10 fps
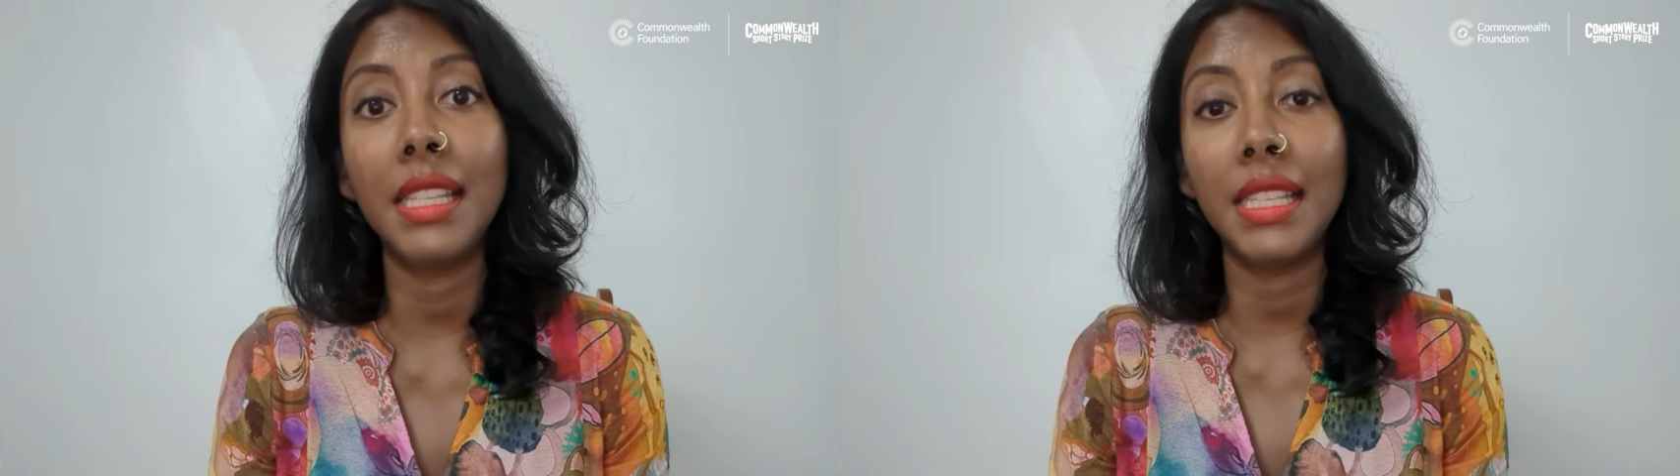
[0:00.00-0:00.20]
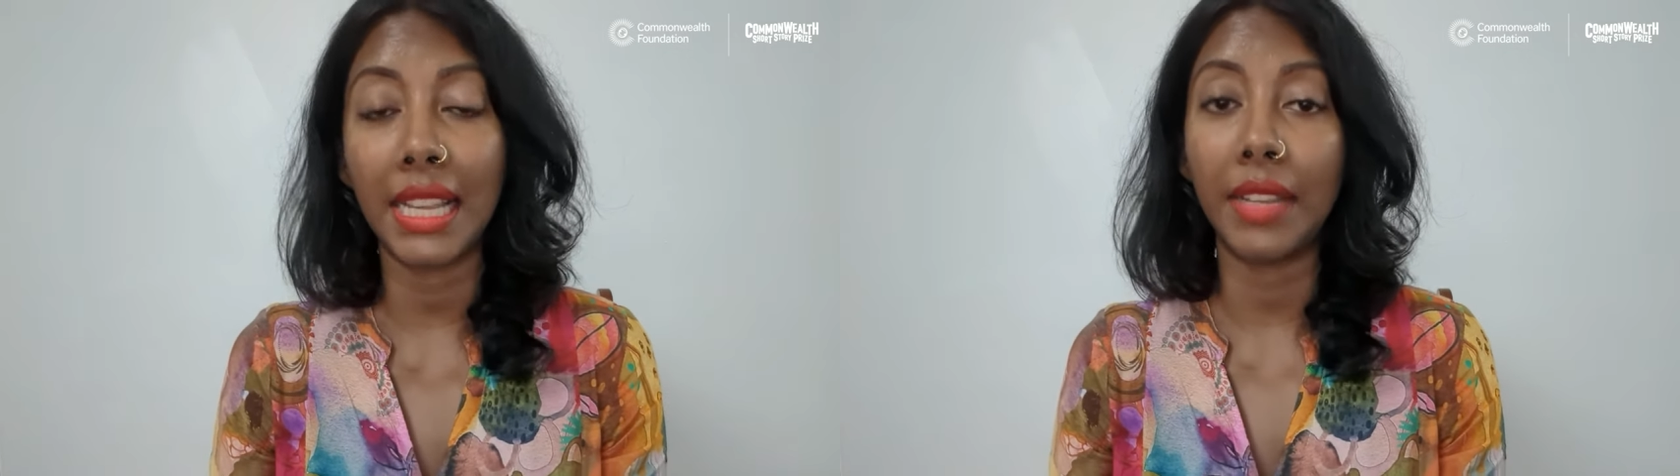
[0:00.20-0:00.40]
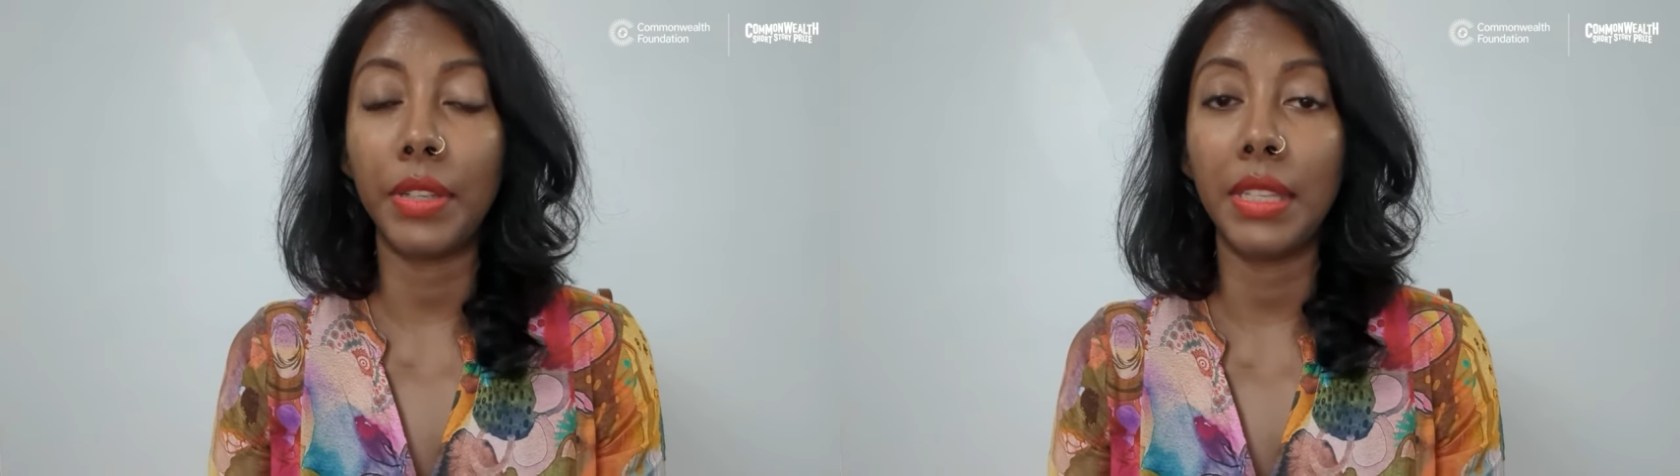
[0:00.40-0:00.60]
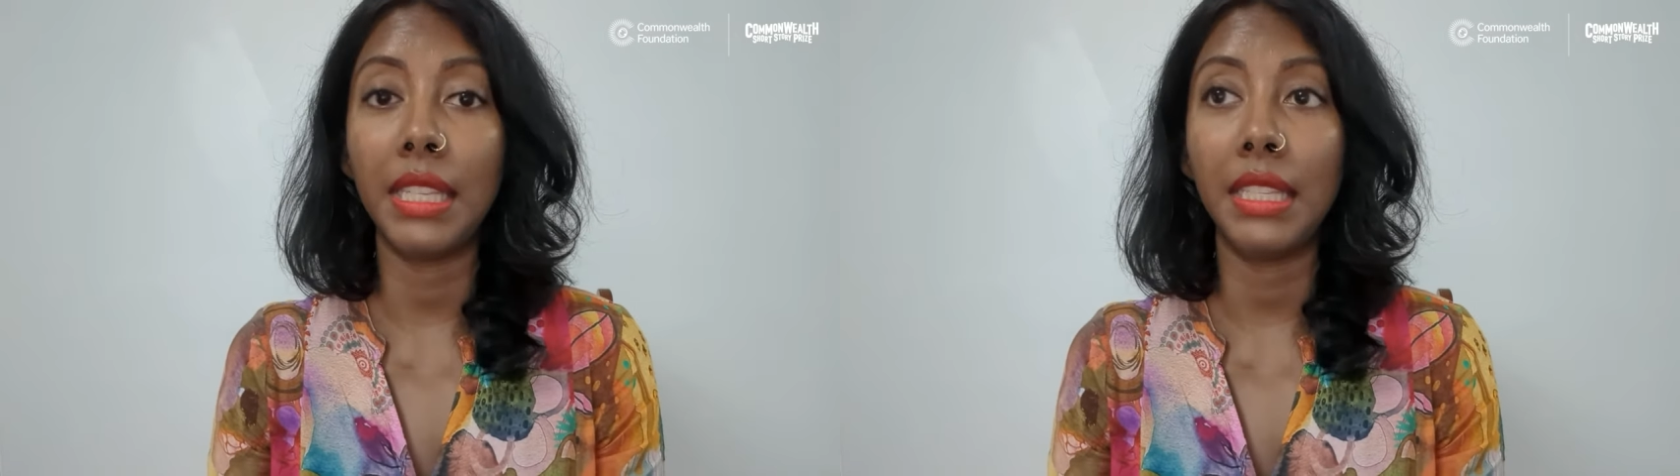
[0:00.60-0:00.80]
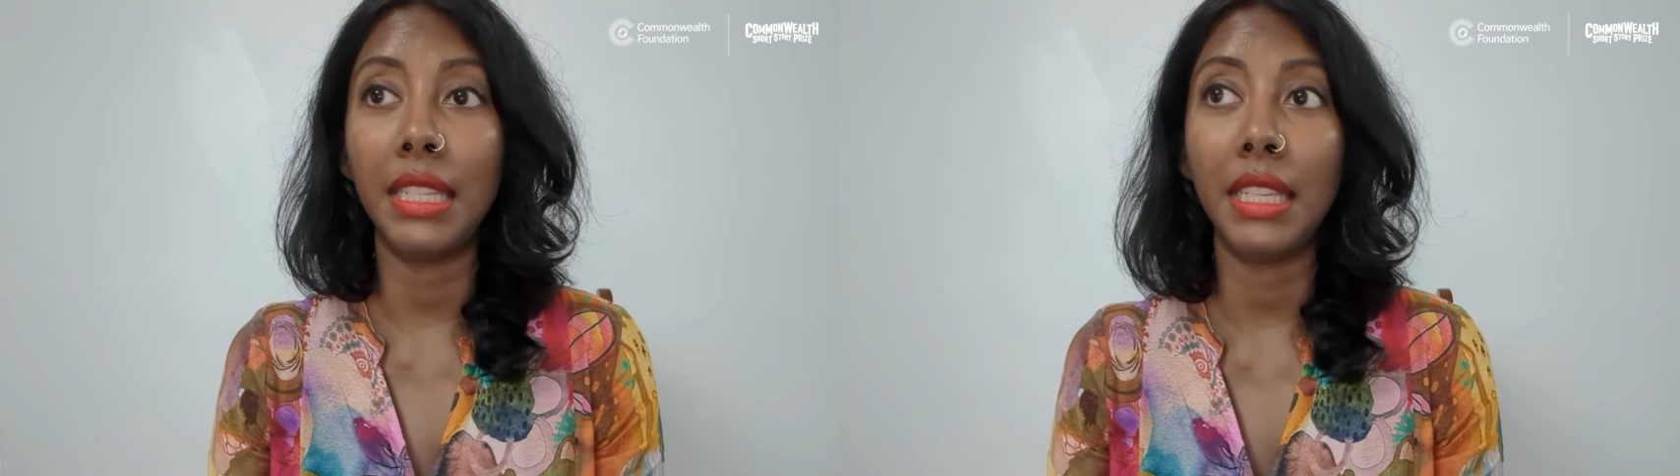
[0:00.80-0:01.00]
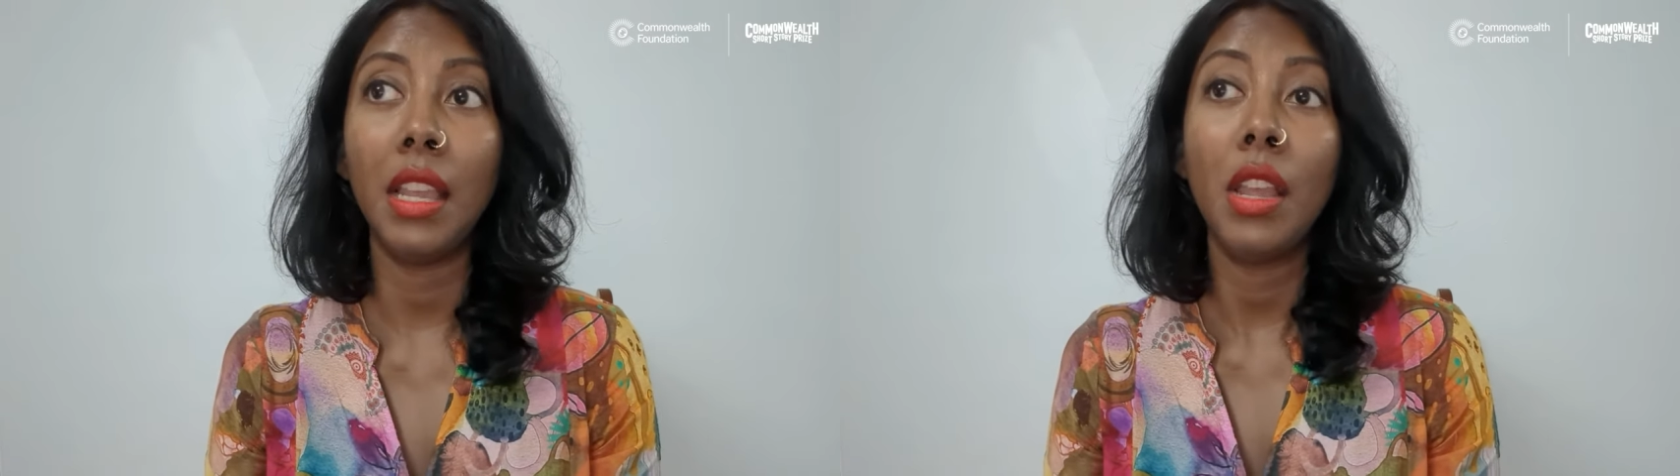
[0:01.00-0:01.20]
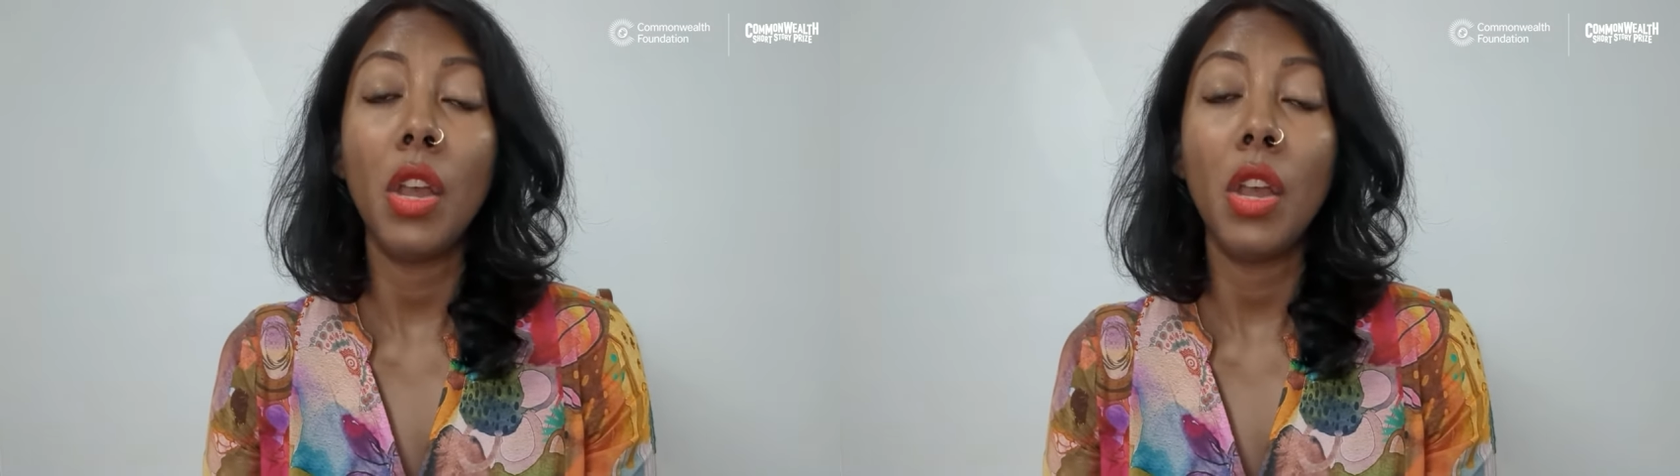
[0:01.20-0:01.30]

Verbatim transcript: this diversity,